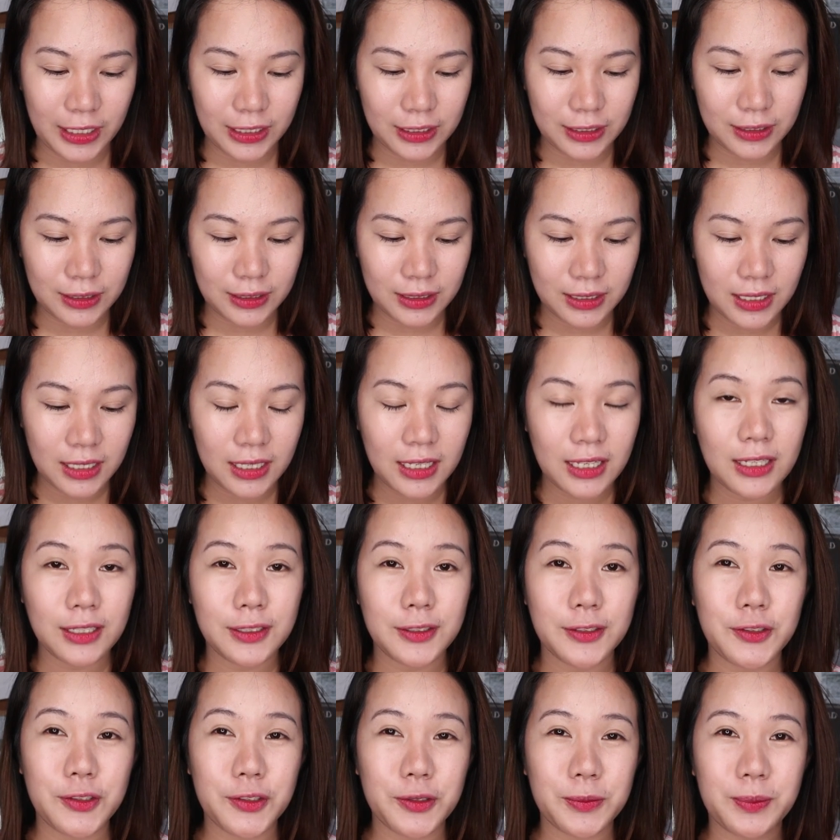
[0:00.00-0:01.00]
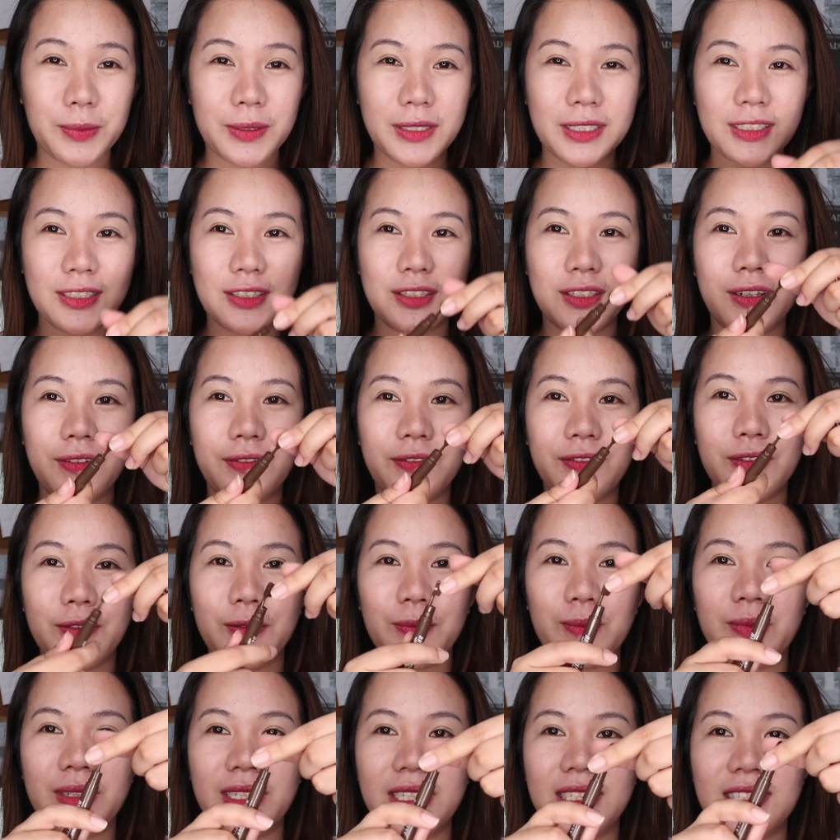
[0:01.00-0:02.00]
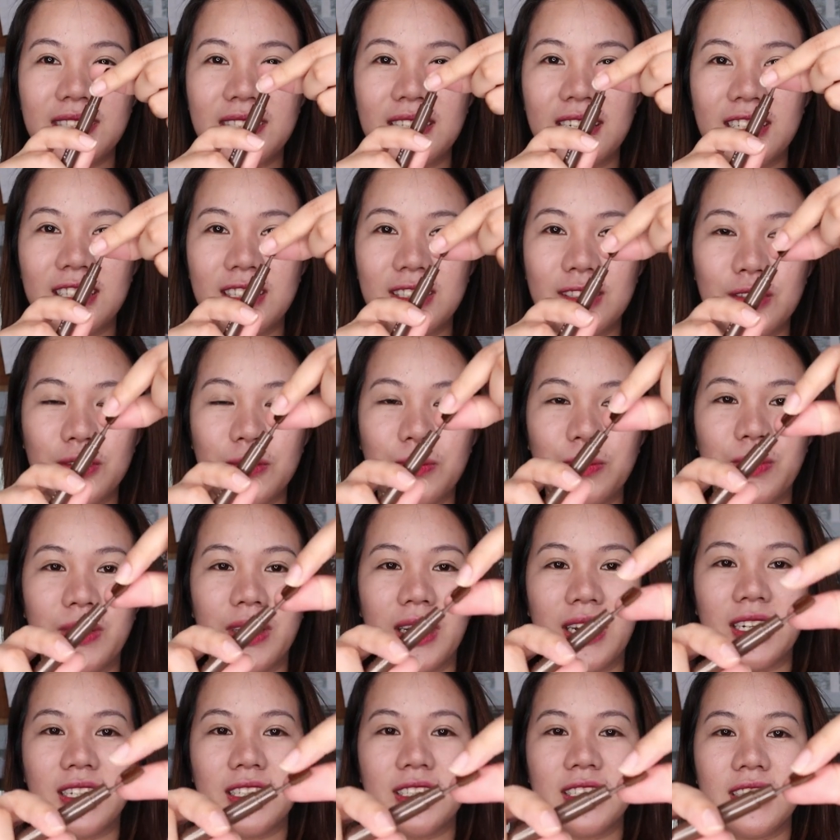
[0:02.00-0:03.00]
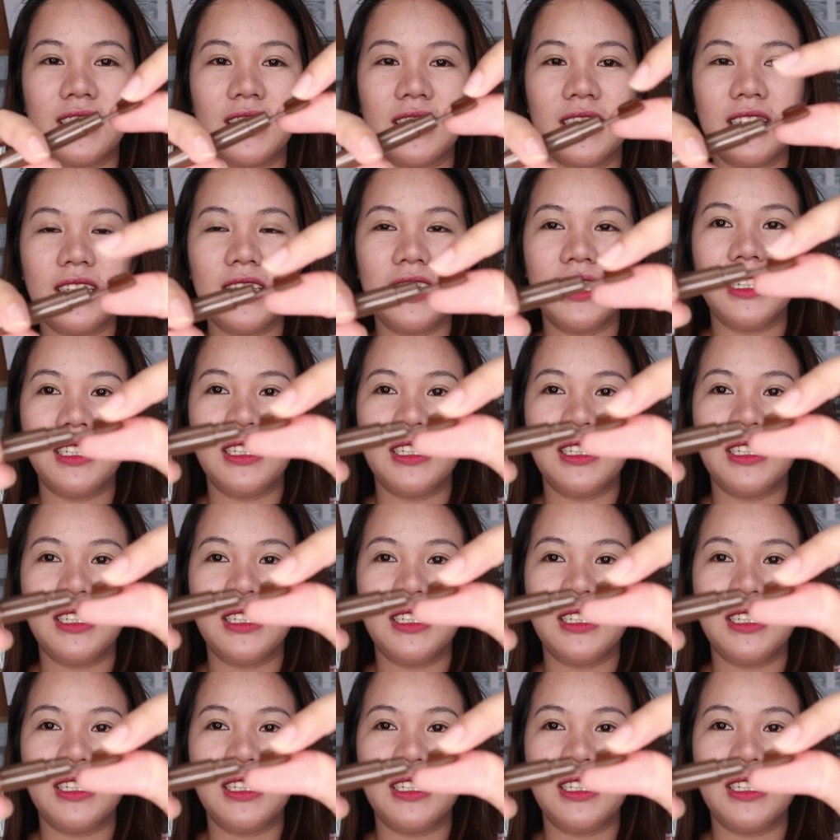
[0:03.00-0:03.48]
And super soft nung bristles nung brush. So, ayan.